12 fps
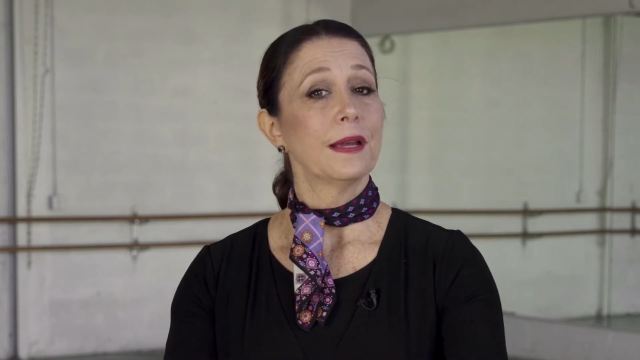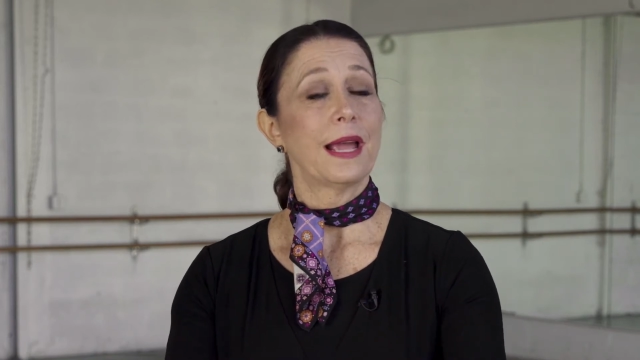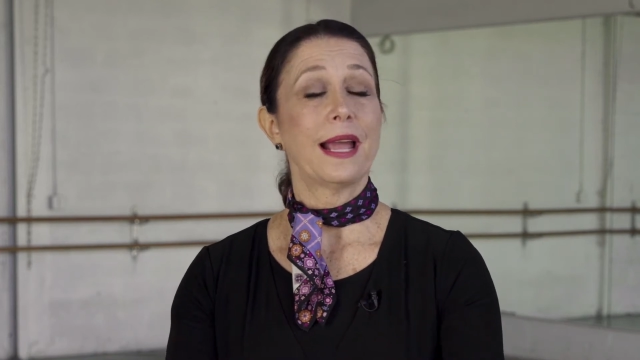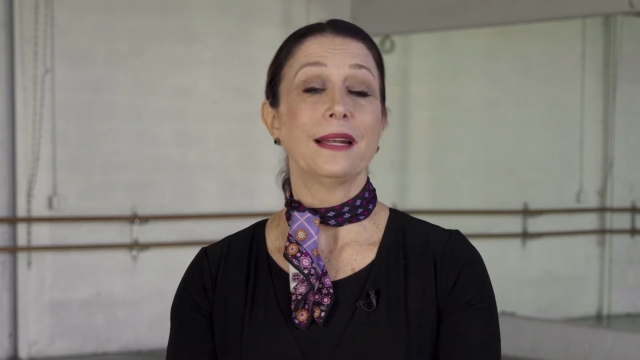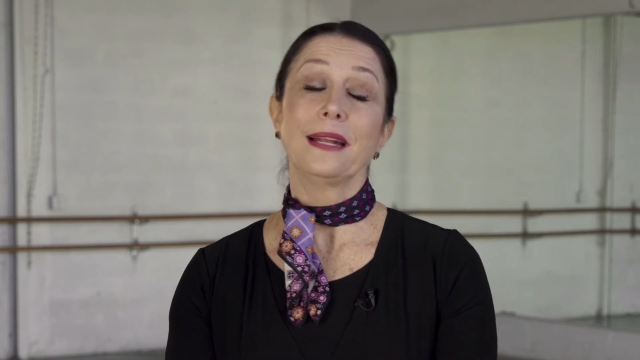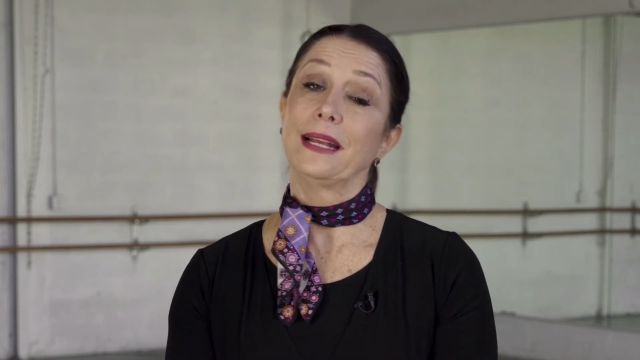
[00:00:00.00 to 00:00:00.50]

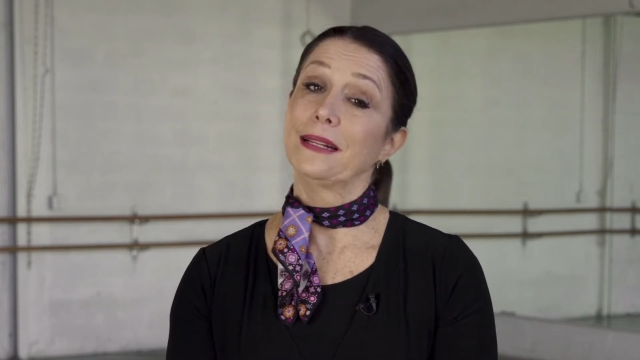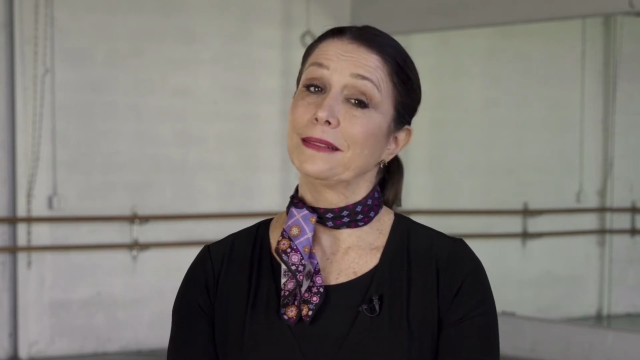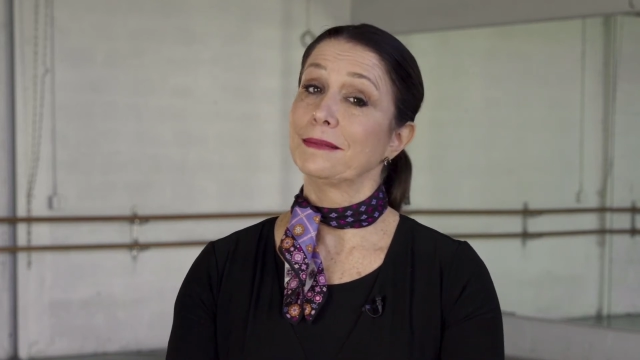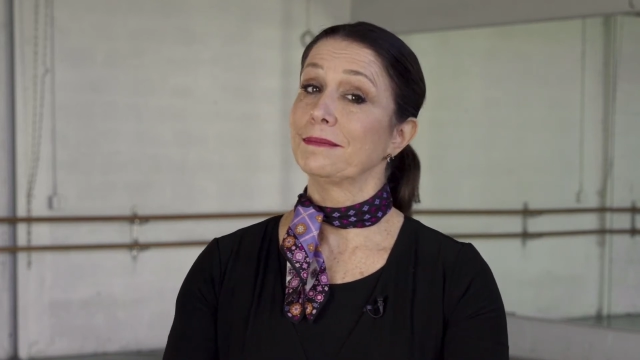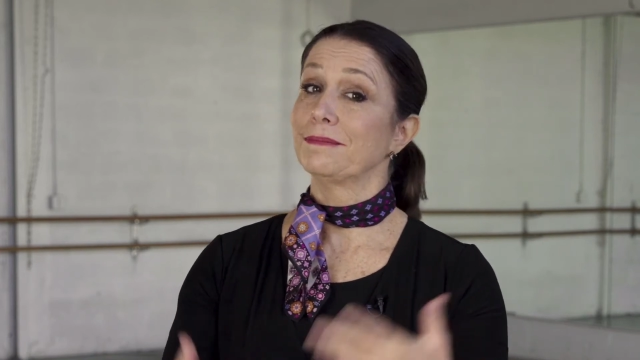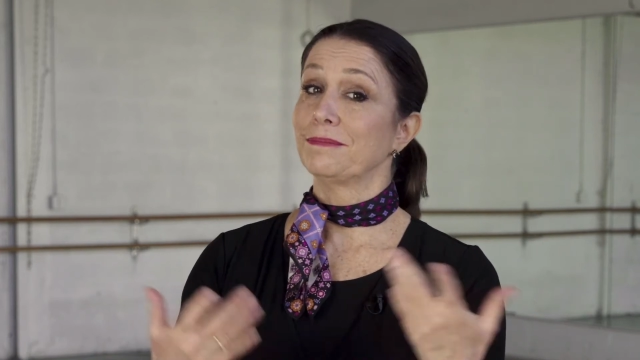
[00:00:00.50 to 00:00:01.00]
And,
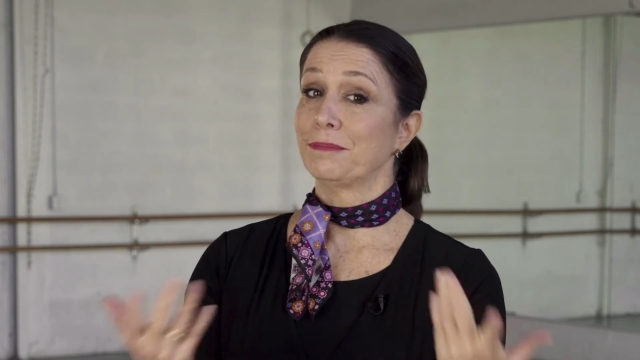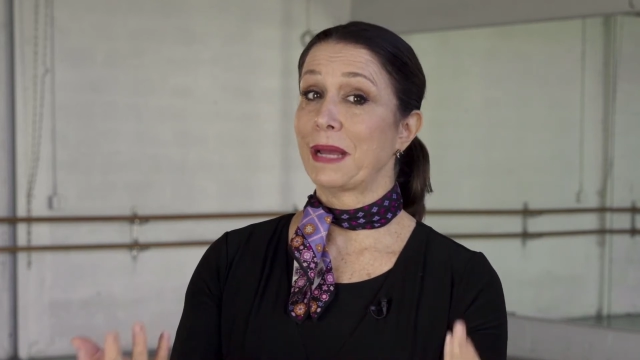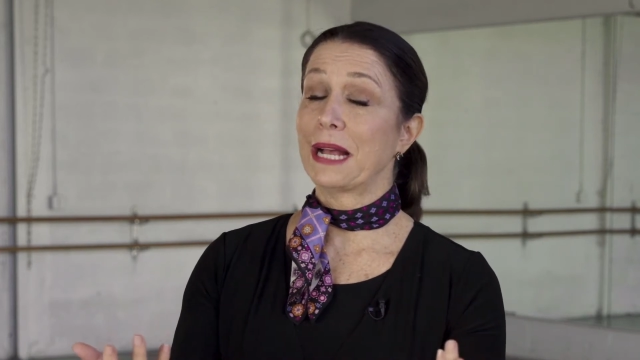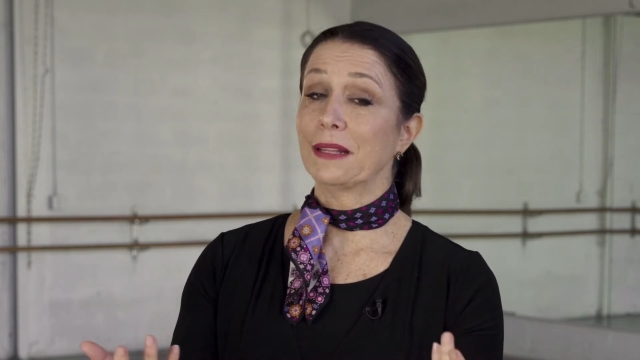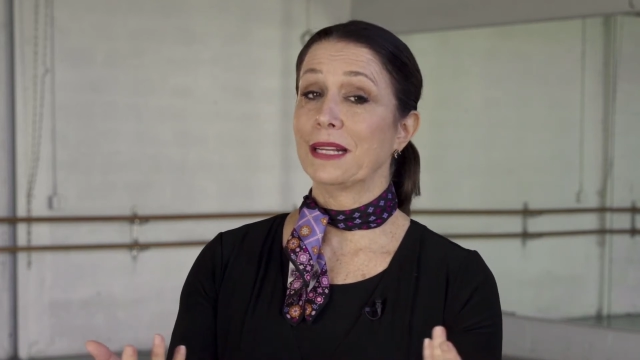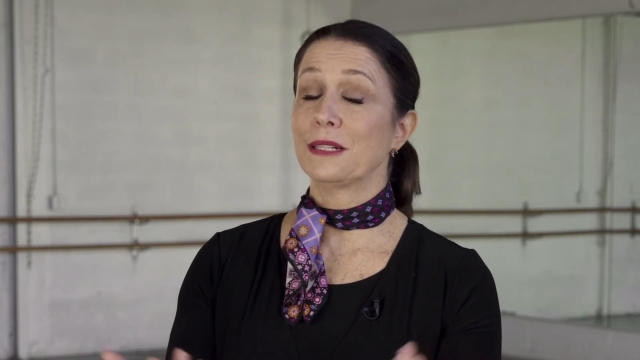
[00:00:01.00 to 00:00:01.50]
and
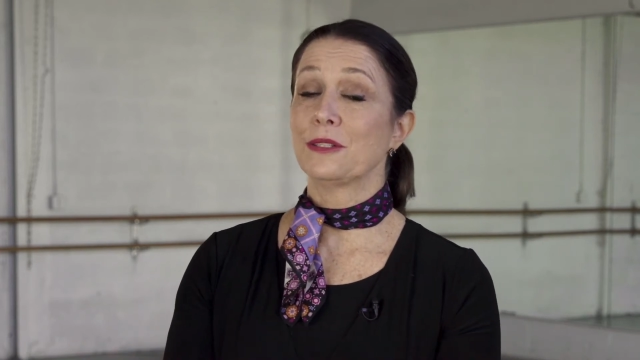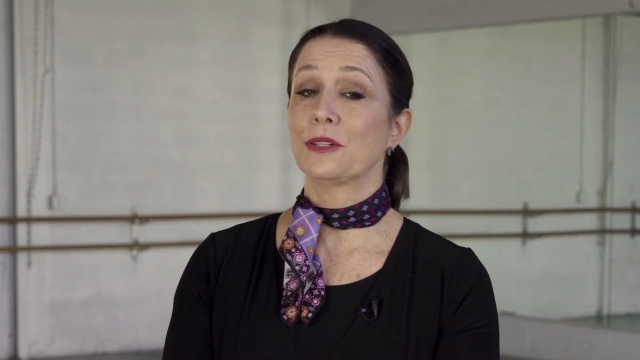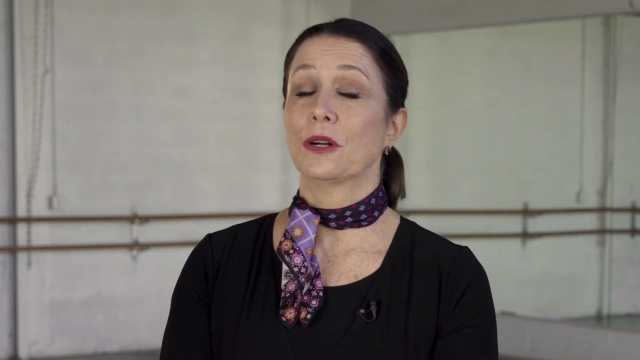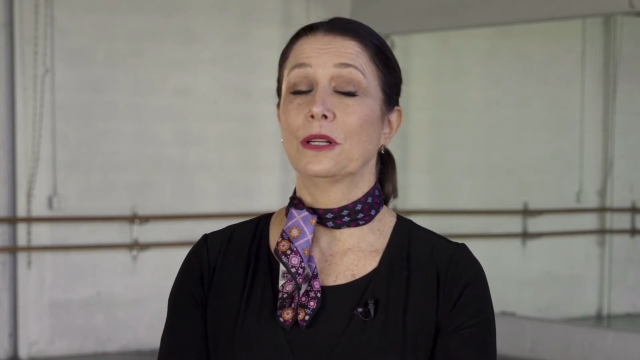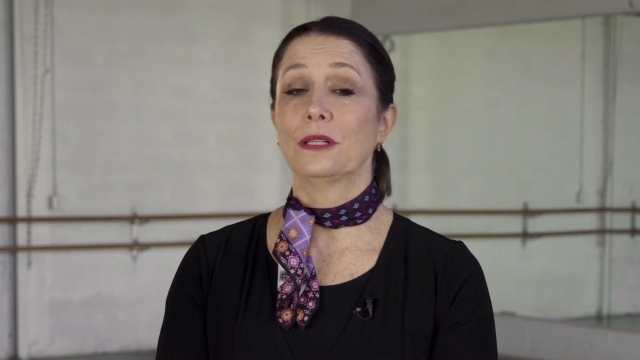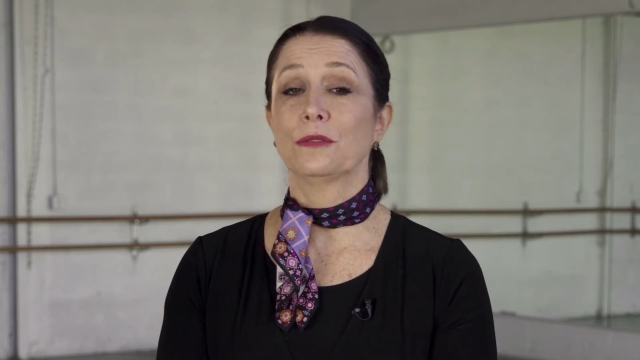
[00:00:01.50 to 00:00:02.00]
ballet
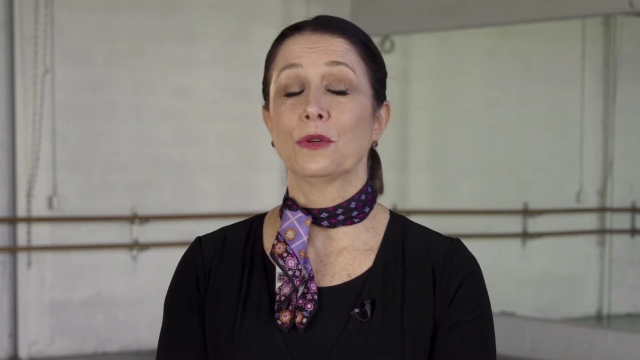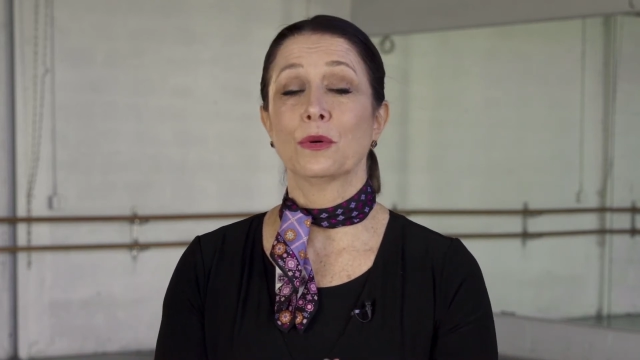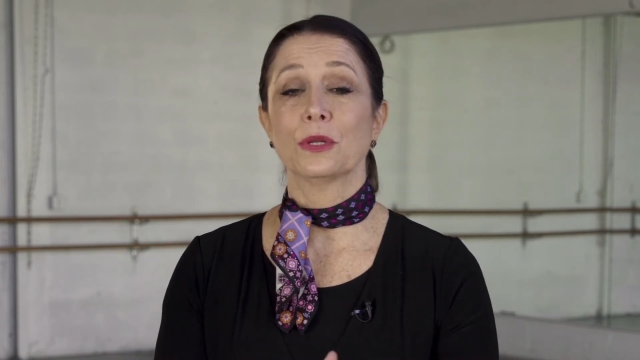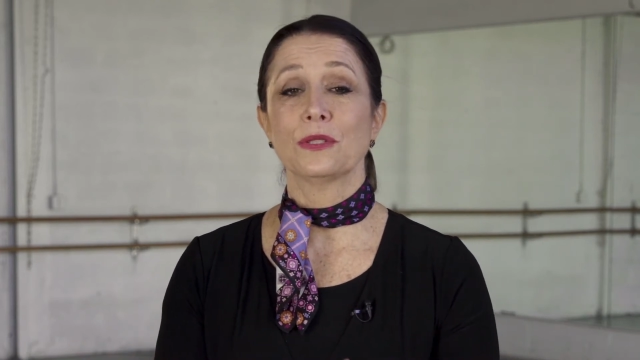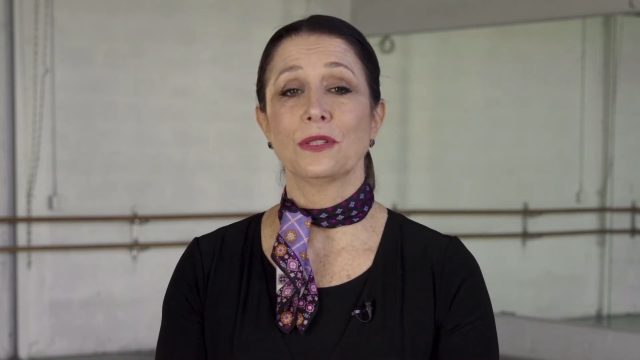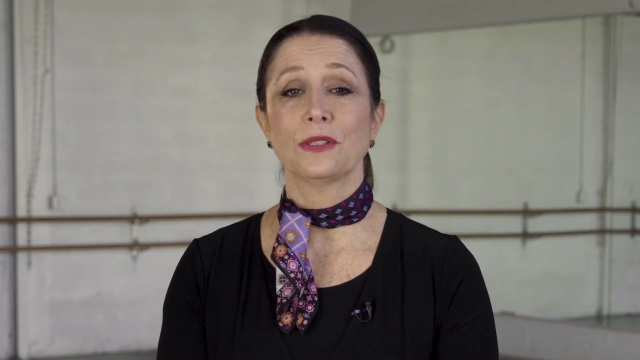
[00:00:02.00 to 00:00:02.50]
started, of course,